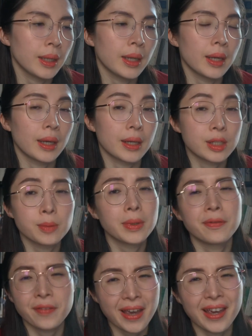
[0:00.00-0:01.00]
and to be
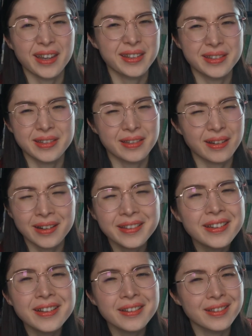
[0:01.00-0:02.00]
fair, it's
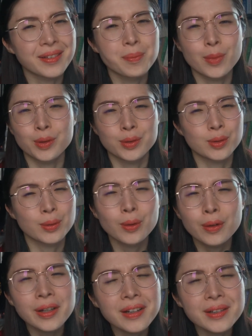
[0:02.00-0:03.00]
neither the most
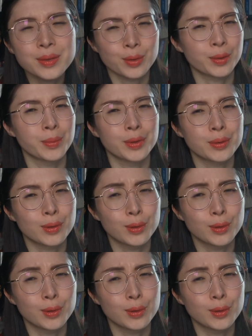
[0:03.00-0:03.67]
glorious or the most